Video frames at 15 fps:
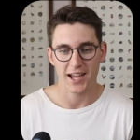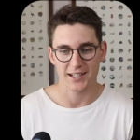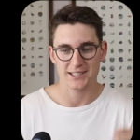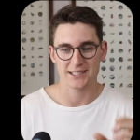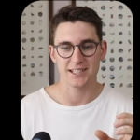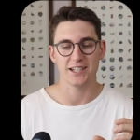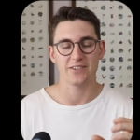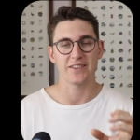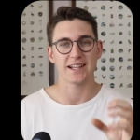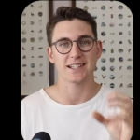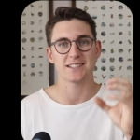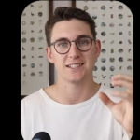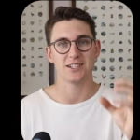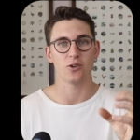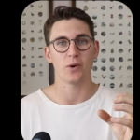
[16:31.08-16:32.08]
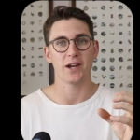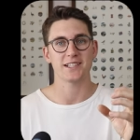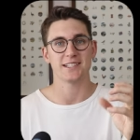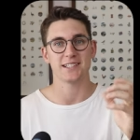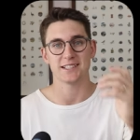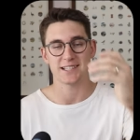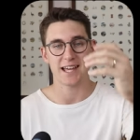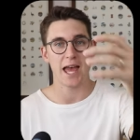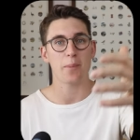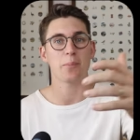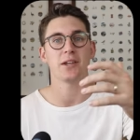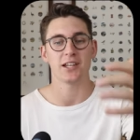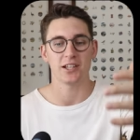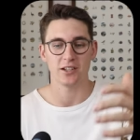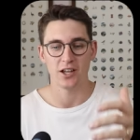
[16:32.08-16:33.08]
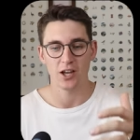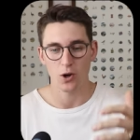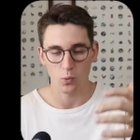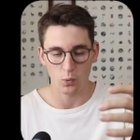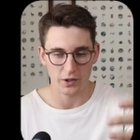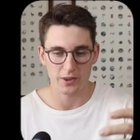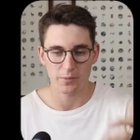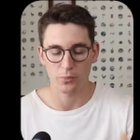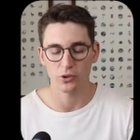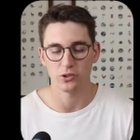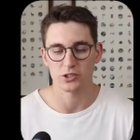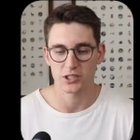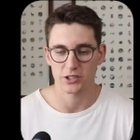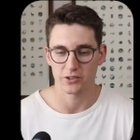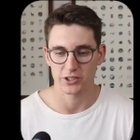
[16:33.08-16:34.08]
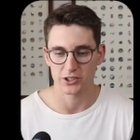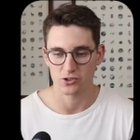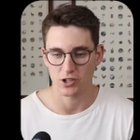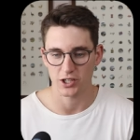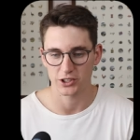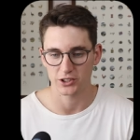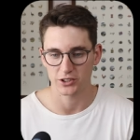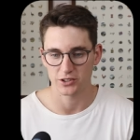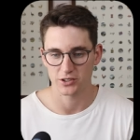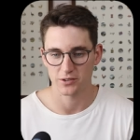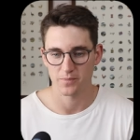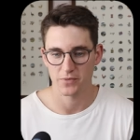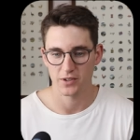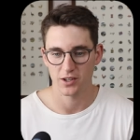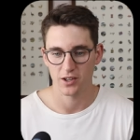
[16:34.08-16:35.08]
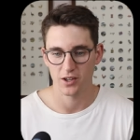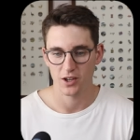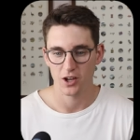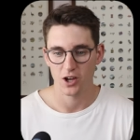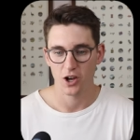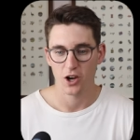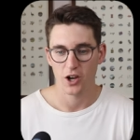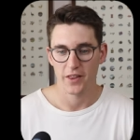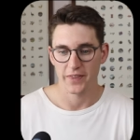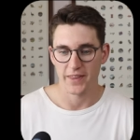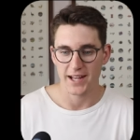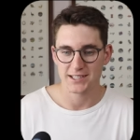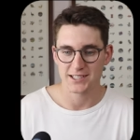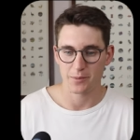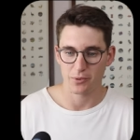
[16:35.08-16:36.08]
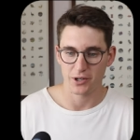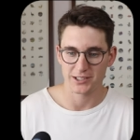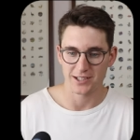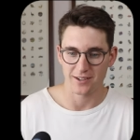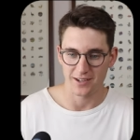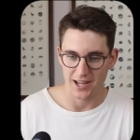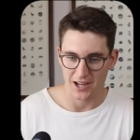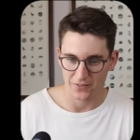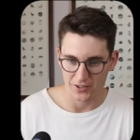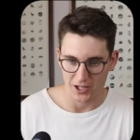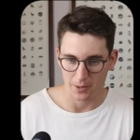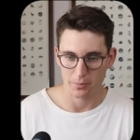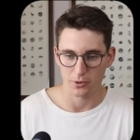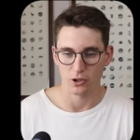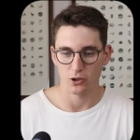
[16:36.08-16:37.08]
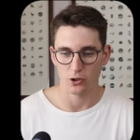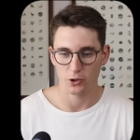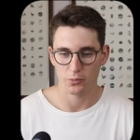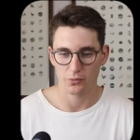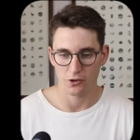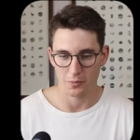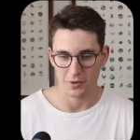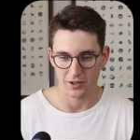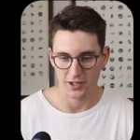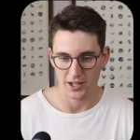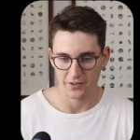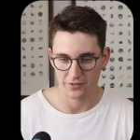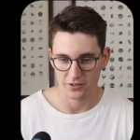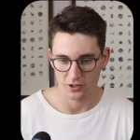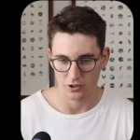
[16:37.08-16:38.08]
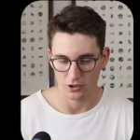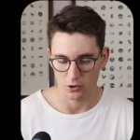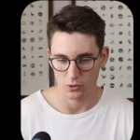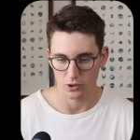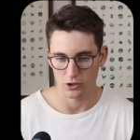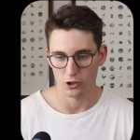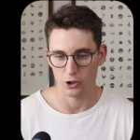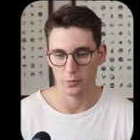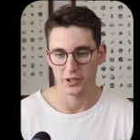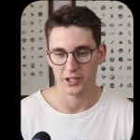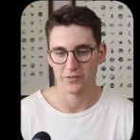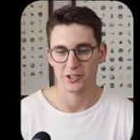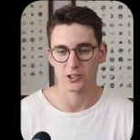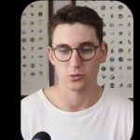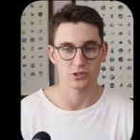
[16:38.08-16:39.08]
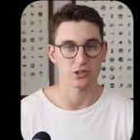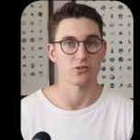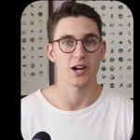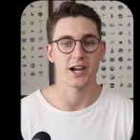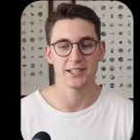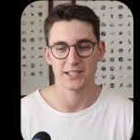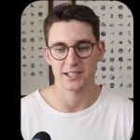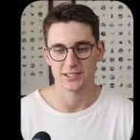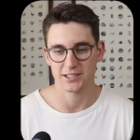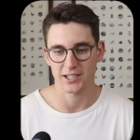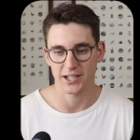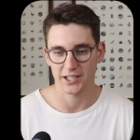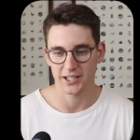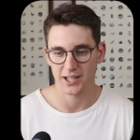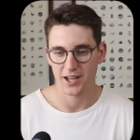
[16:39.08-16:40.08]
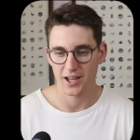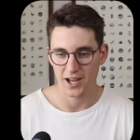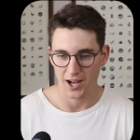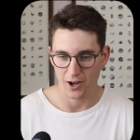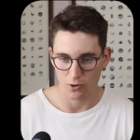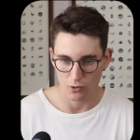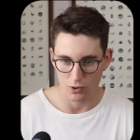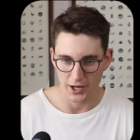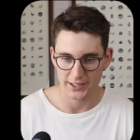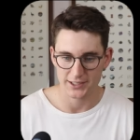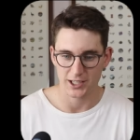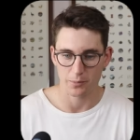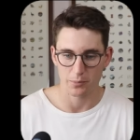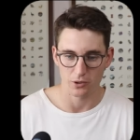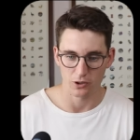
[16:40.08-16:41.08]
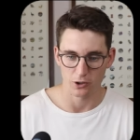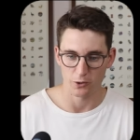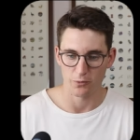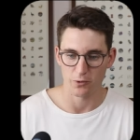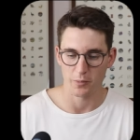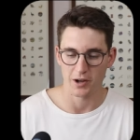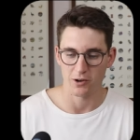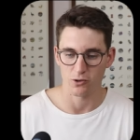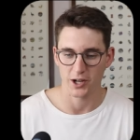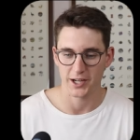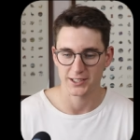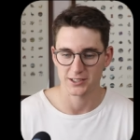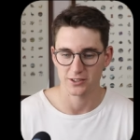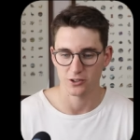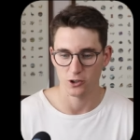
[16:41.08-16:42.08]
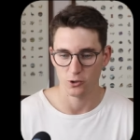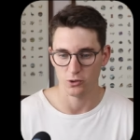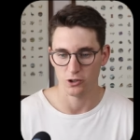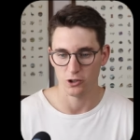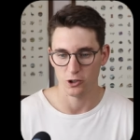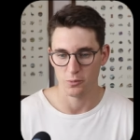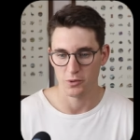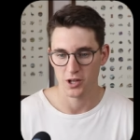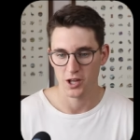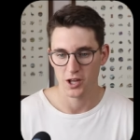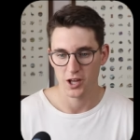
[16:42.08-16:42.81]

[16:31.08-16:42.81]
and see if that silhouetting is happening with posterior structures. That separates our left upper lobe from our left lower lobe. And if this was the right hand side, our right upper lobe from our right lower lobe.